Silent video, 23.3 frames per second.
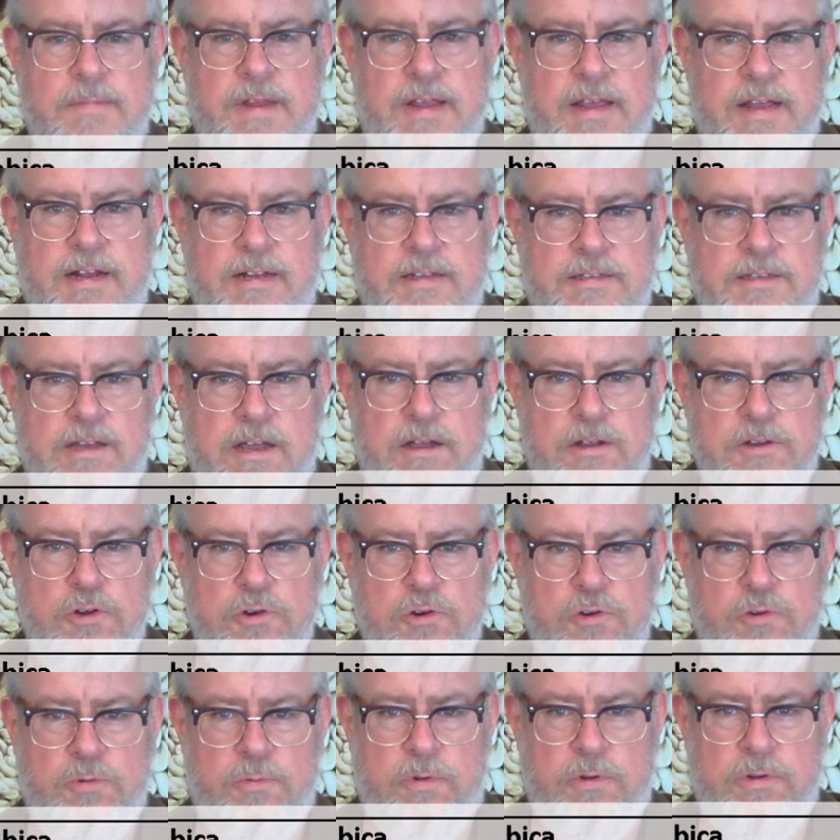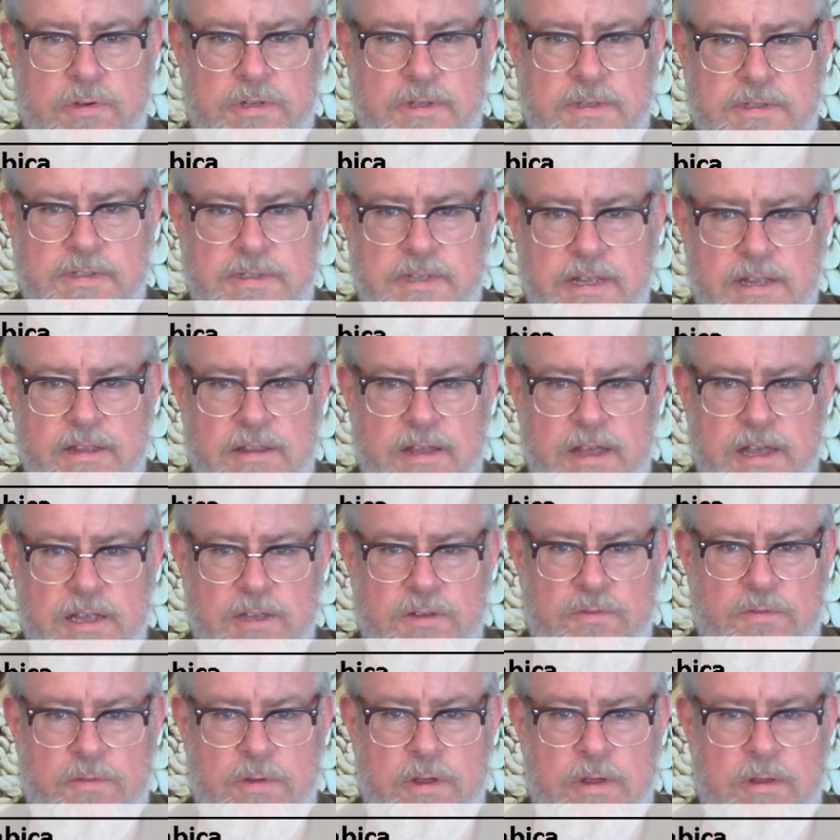It is not unusual to see things
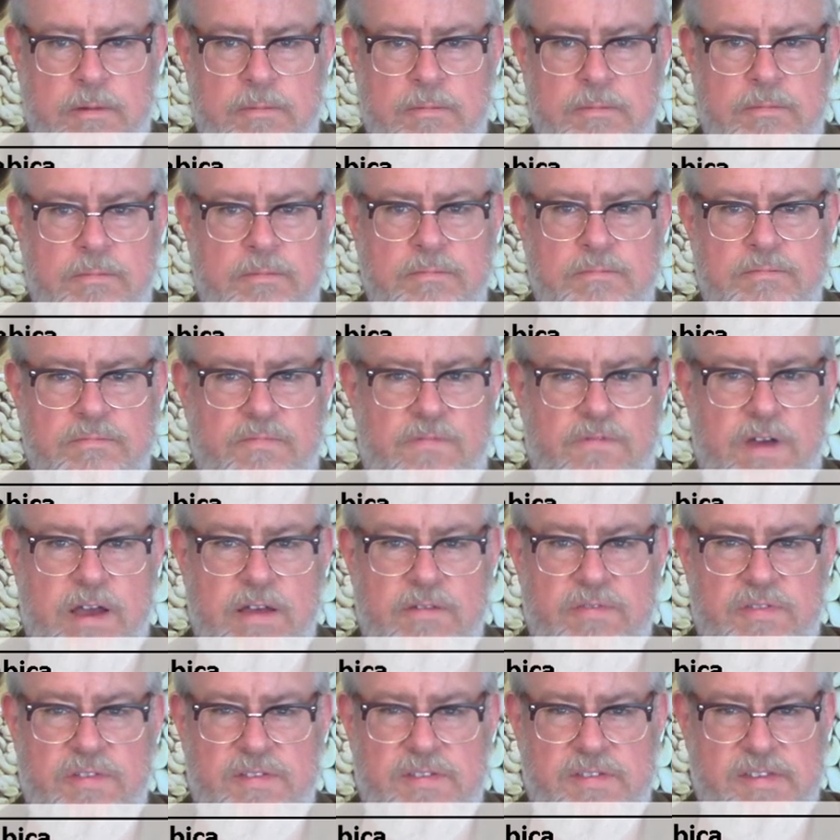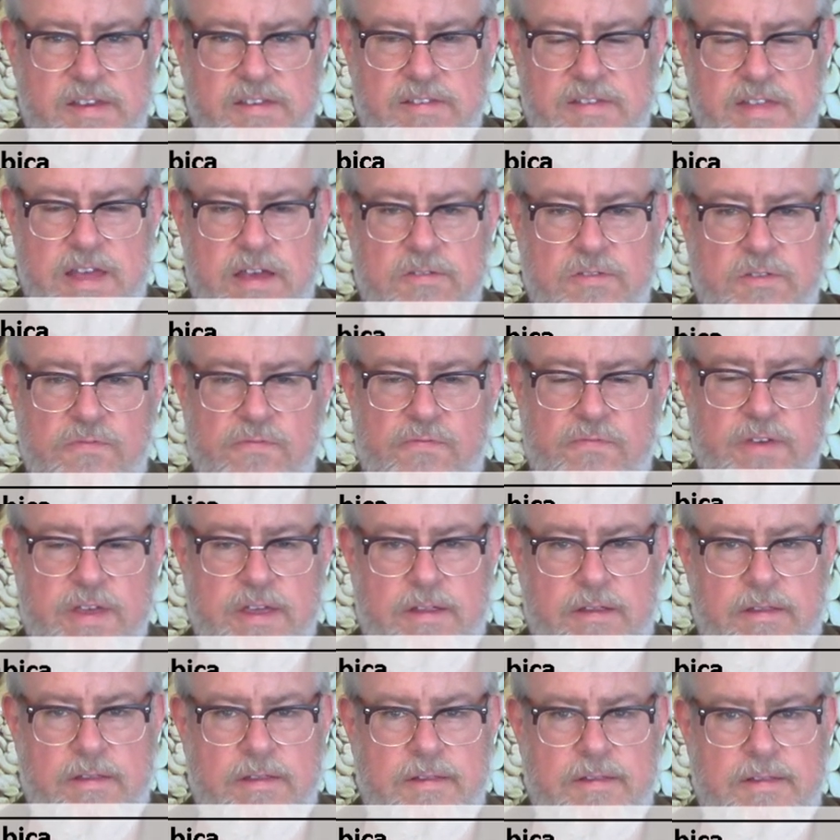from five, 6,000
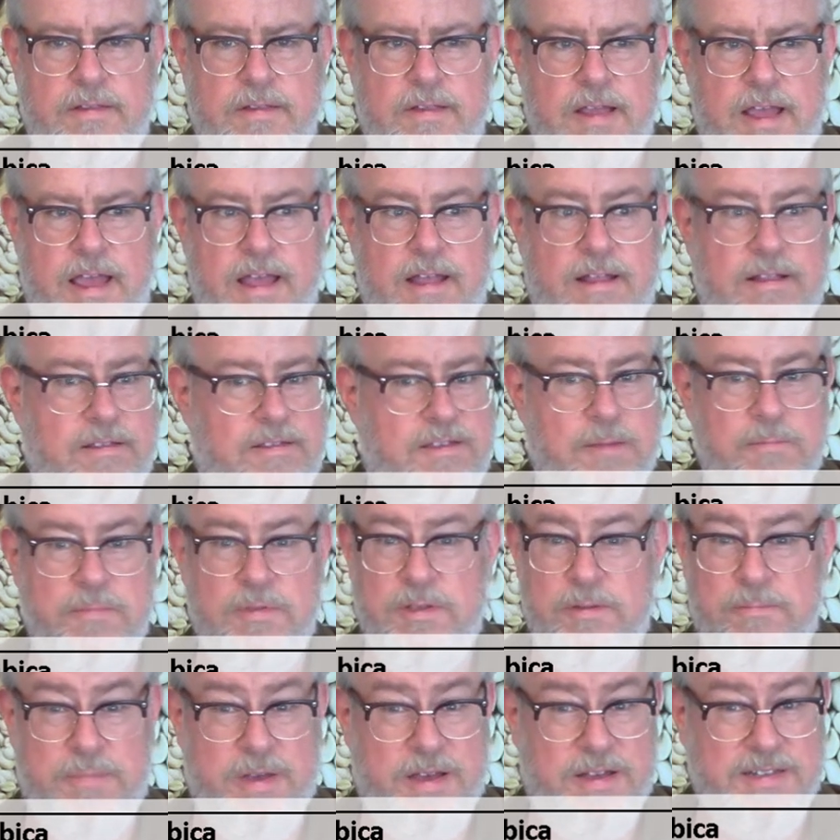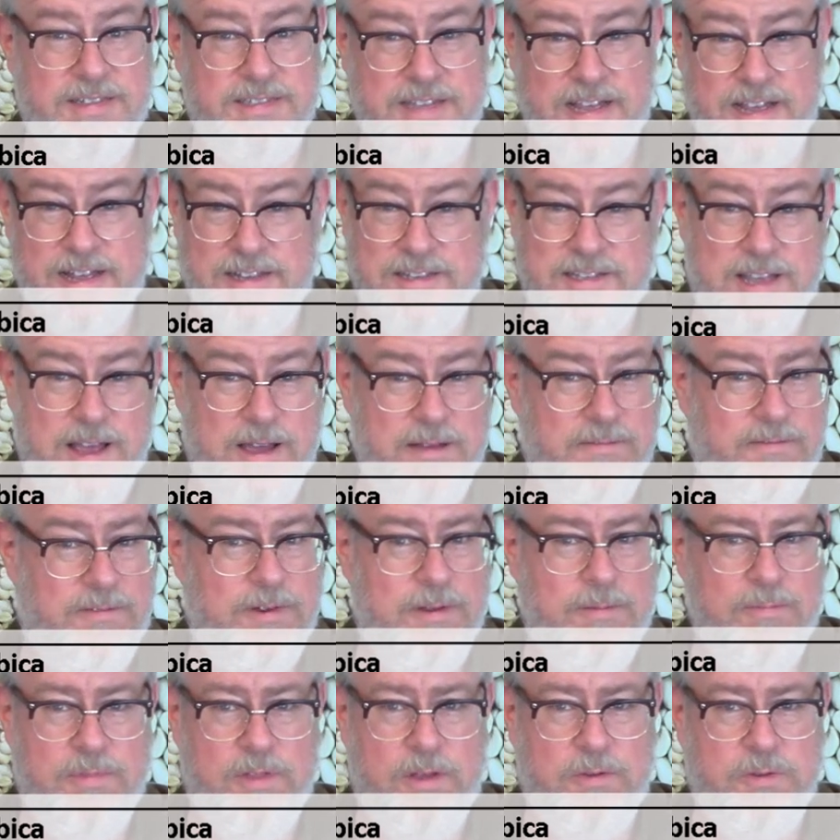feet. And some of the best things come
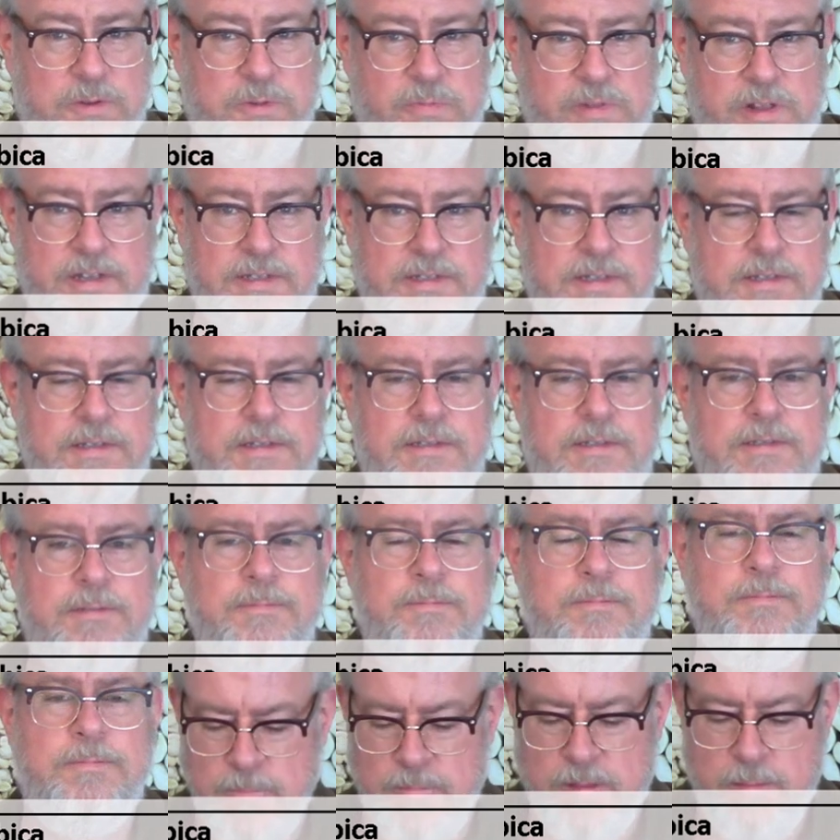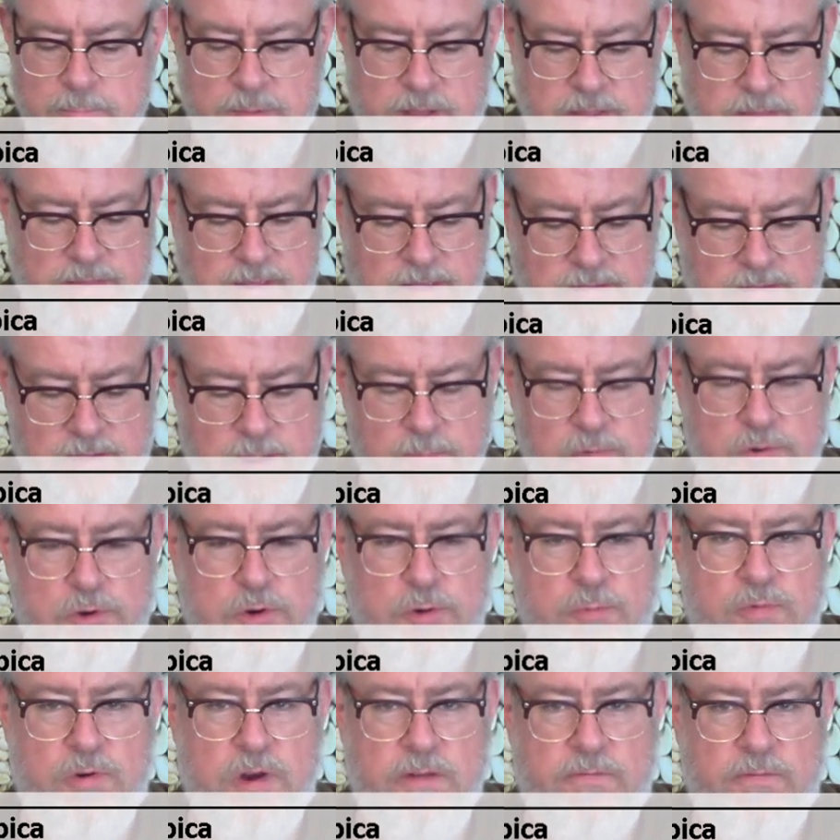from those places. But the temperature
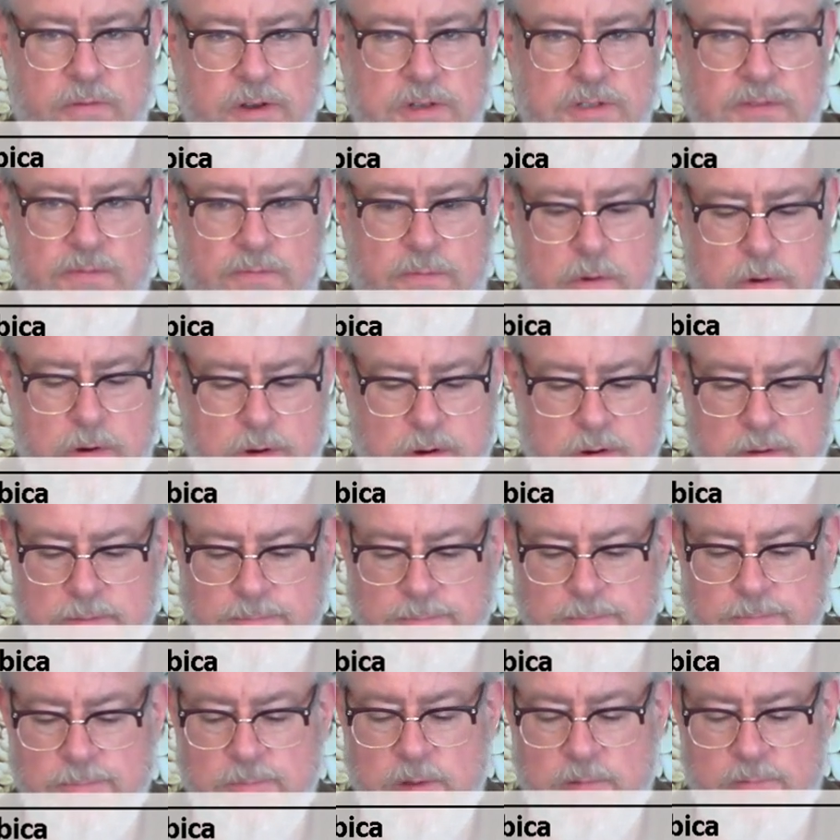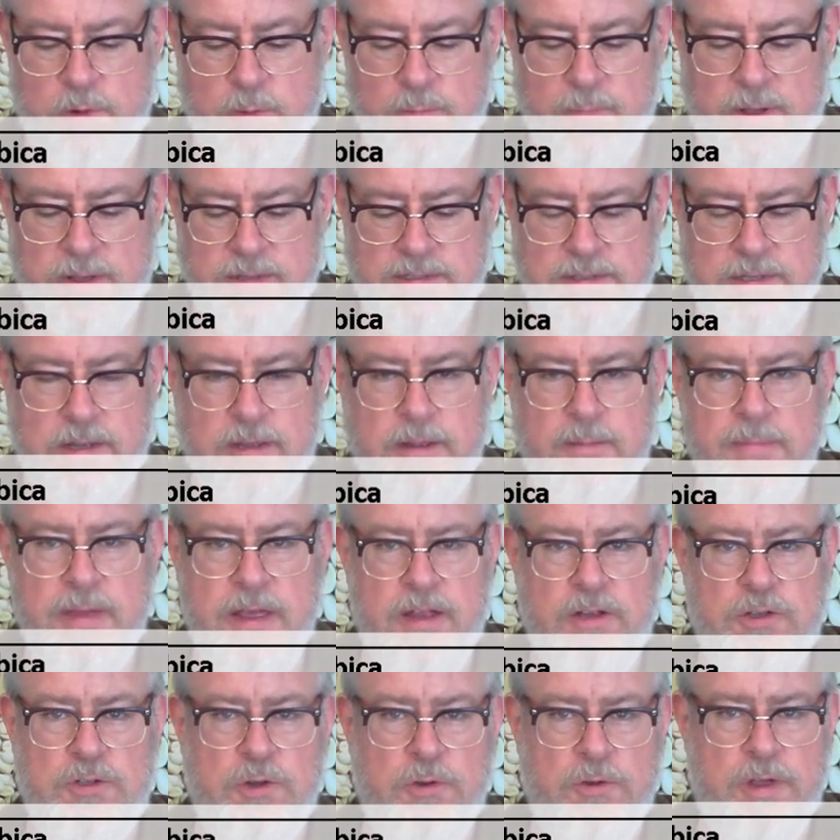preference for Robusta
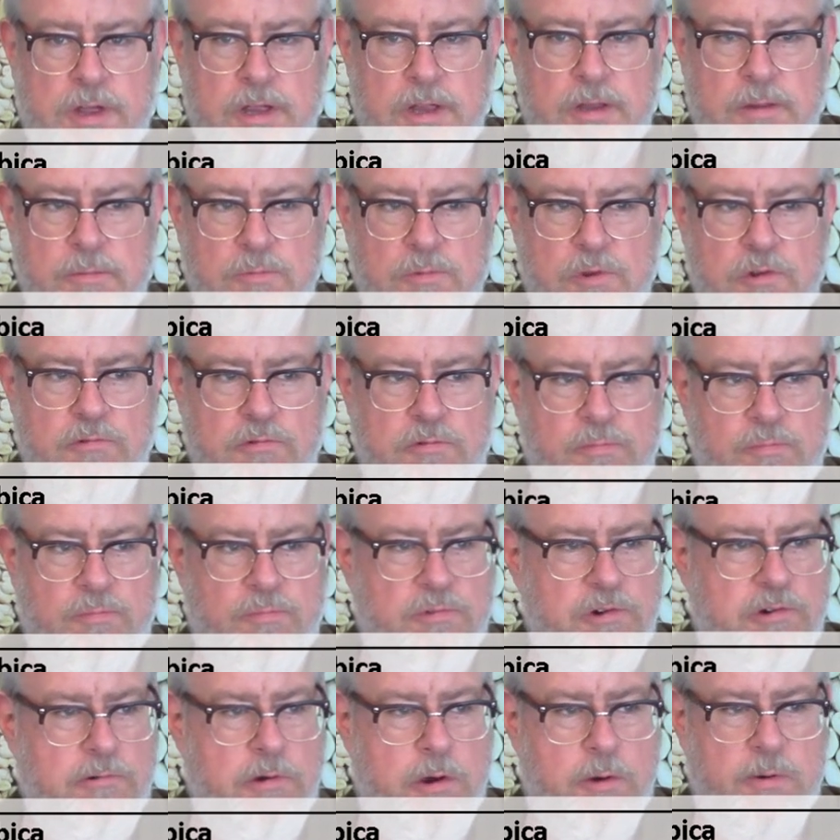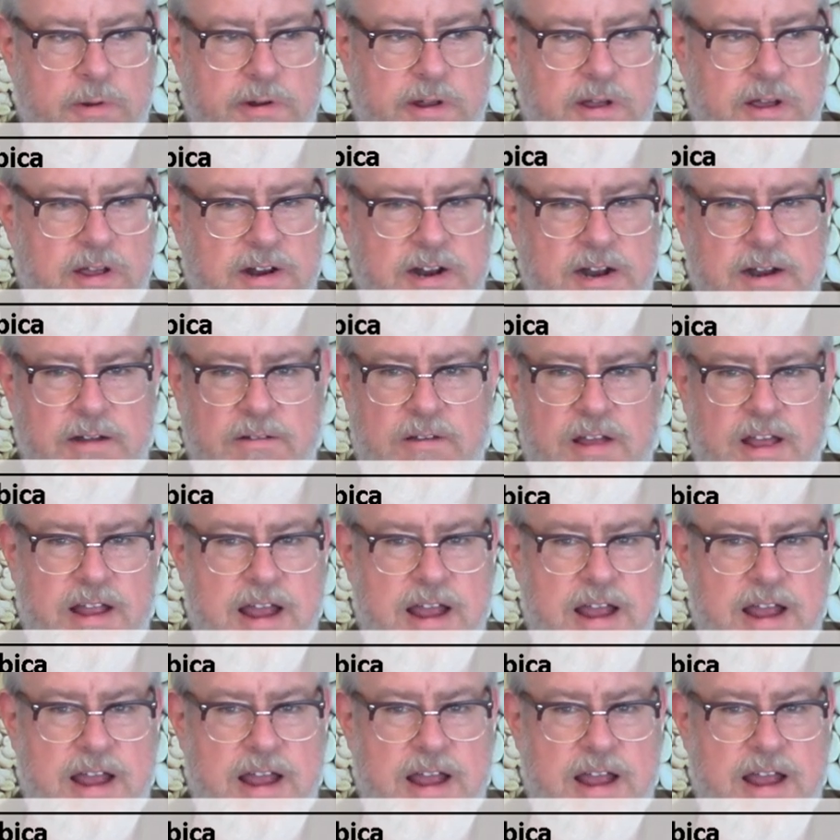means you can grow it on a,